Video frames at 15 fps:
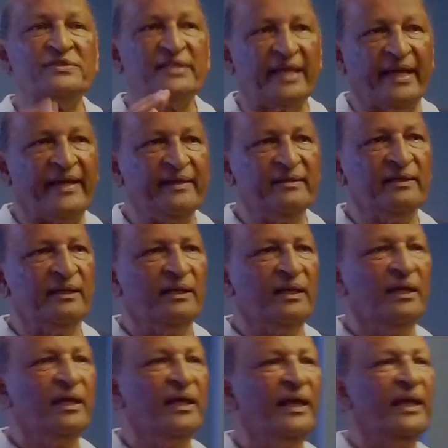said
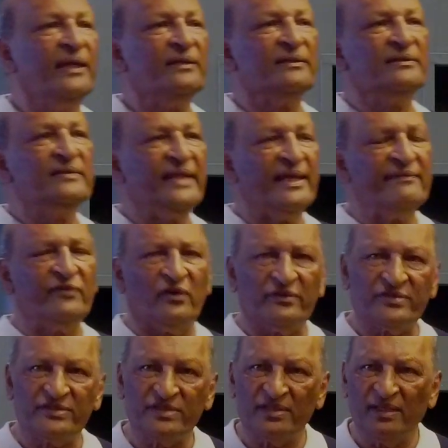in
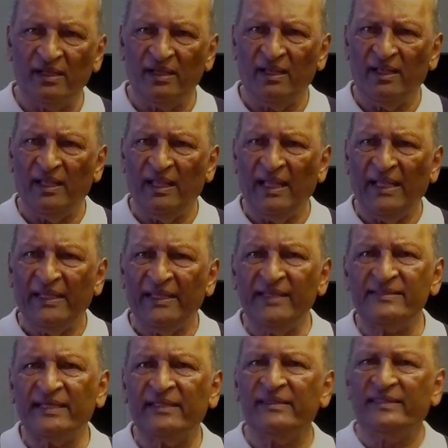Davos. He
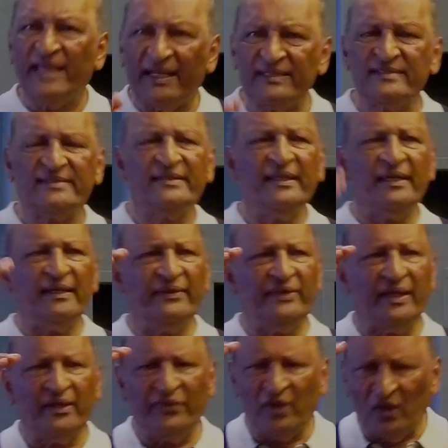said that's the,
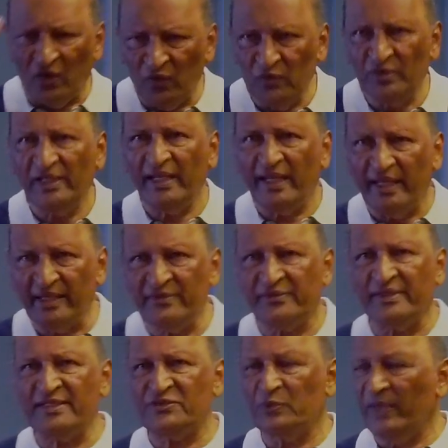the, the only
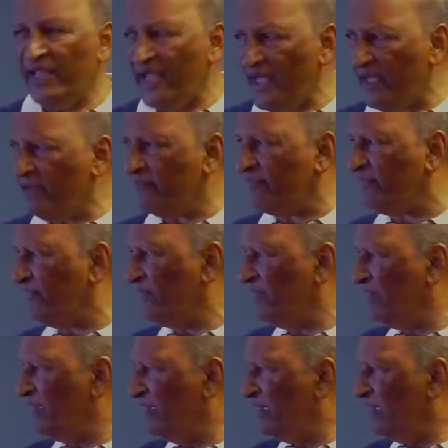hindrance we have.
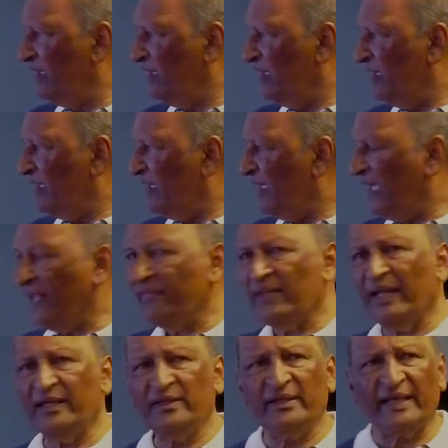And,
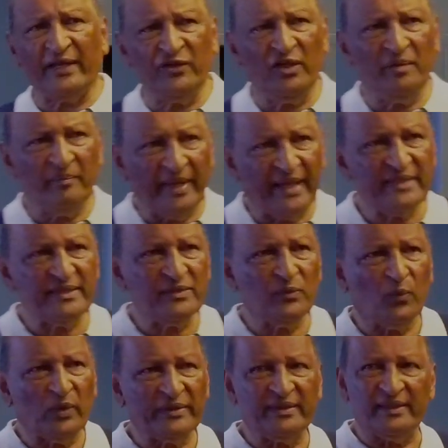and can you imagine
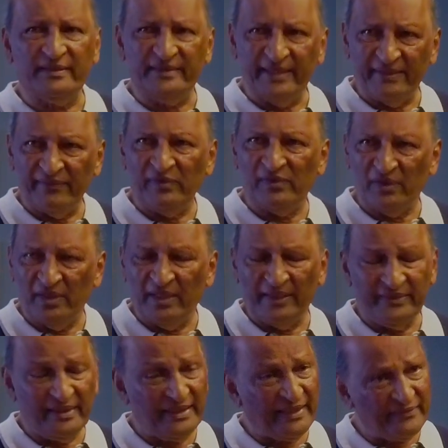what the devil,
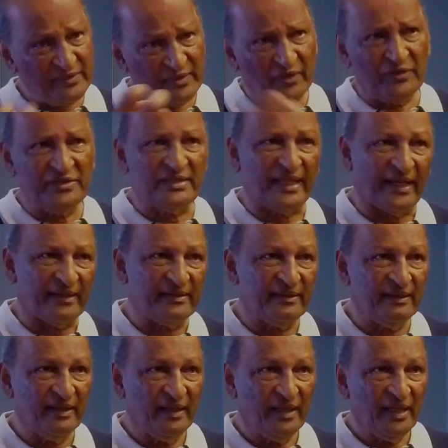the devil knows that.
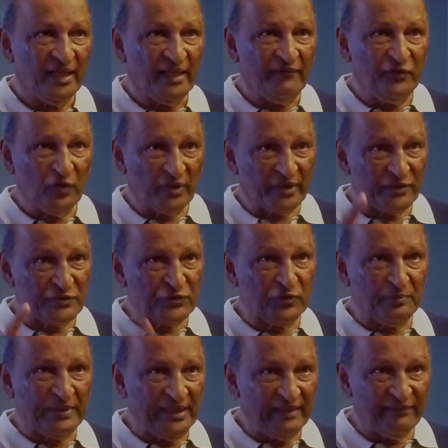If you are a true
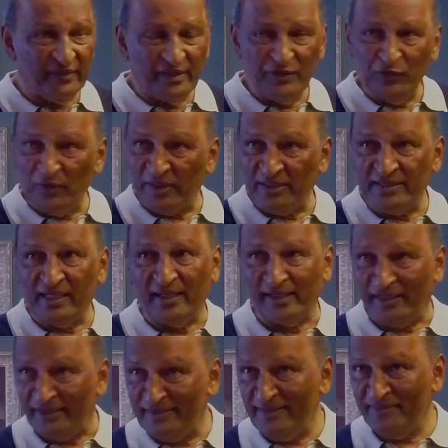believer, you're a
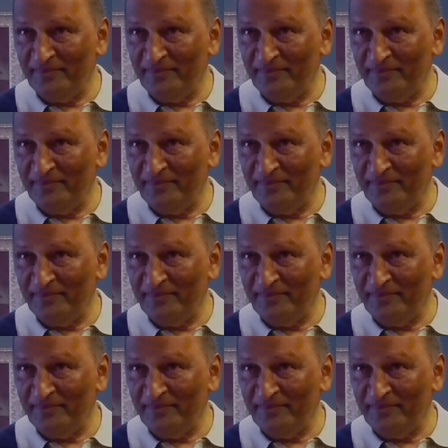target.